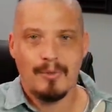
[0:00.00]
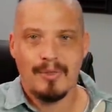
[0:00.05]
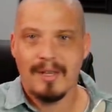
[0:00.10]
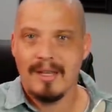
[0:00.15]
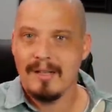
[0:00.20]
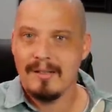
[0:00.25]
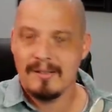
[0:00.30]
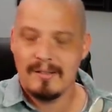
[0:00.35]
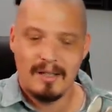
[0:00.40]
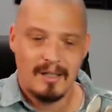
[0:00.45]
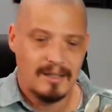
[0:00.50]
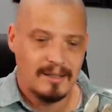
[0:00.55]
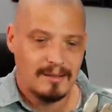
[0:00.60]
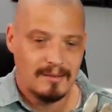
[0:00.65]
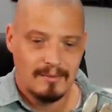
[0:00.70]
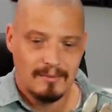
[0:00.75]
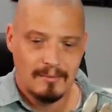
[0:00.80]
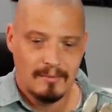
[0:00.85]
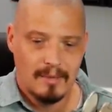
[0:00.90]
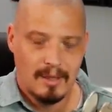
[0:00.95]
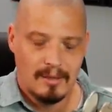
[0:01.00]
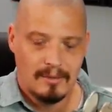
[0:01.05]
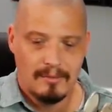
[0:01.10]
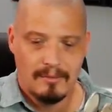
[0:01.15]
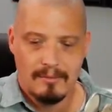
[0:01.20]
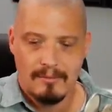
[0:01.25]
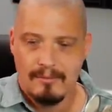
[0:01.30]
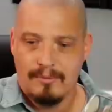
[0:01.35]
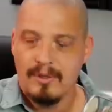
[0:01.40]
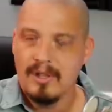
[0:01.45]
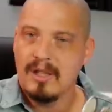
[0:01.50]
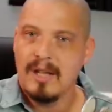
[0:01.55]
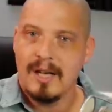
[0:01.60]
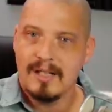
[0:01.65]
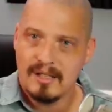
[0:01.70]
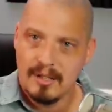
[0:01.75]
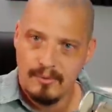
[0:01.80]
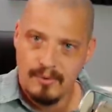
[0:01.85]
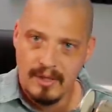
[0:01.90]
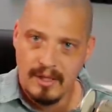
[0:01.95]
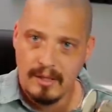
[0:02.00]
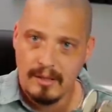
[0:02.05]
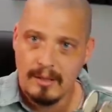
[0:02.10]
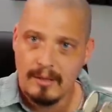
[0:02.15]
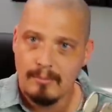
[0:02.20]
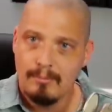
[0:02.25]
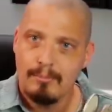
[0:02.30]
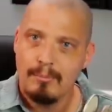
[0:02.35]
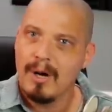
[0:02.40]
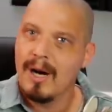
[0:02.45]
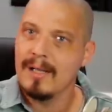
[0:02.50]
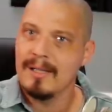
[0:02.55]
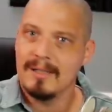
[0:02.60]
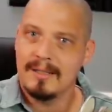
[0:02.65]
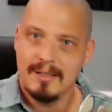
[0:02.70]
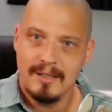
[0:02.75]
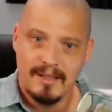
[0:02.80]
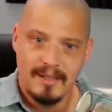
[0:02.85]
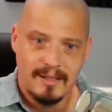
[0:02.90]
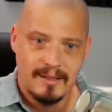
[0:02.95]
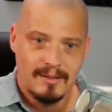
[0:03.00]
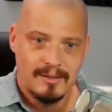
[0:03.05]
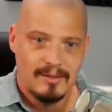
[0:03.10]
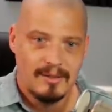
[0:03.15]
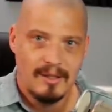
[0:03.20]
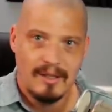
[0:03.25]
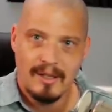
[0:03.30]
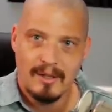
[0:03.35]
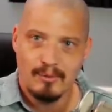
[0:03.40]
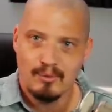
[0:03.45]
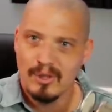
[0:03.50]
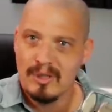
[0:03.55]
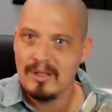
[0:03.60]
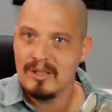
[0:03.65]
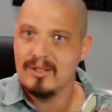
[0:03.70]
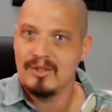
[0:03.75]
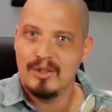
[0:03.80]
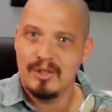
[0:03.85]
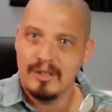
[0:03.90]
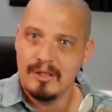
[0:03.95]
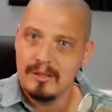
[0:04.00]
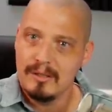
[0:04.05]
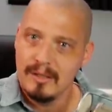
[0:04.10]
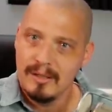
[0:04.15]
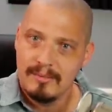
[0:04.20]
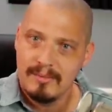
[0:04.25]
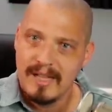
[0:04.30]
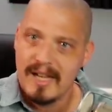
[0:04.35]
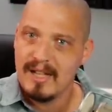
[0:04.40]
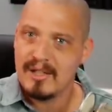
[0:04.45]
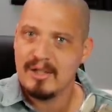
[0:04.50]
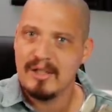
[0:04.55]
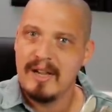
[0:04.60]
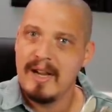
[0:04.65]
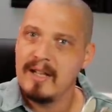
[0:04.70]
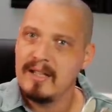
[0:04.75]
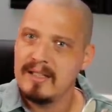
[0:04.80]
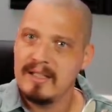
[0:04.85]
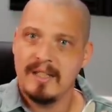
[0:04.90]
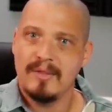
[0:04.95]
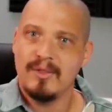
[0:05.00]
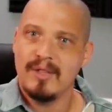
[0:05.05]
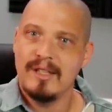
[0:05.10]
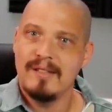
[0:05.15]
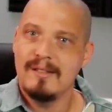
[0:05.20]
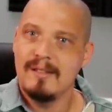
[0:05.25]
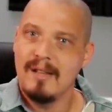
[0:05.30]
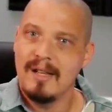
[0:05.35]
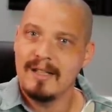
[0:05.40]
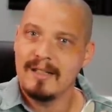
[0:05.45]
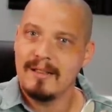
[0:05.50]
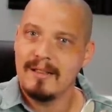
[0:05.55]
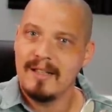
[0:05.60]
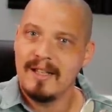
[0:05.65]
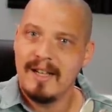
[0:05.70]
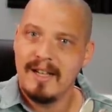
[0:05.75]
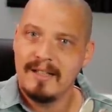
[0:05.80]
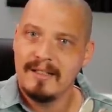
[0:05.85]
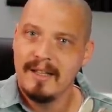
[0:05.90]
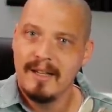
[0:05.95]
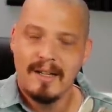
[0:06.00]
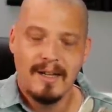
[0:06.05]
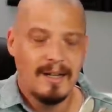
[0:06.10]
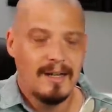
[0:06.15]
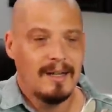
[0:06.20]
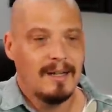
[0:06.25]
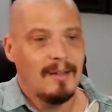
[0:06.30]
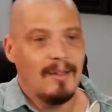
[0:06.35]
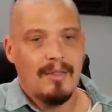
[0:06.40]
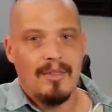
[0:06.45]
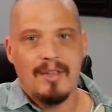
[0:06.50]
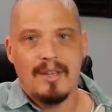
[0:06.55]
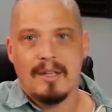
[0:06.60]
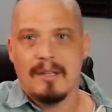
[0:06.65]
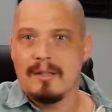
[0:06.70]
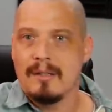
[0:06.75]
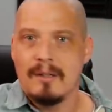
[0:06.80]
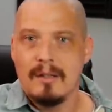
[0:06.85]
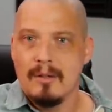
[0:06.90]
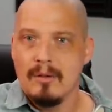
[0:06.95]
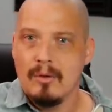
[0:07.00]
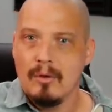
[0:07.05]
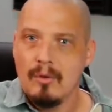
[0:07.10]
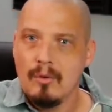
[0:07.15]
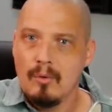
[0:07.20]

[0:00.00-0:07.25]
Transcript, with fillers: things like philosophy and politics and religion and nationality and things like that, then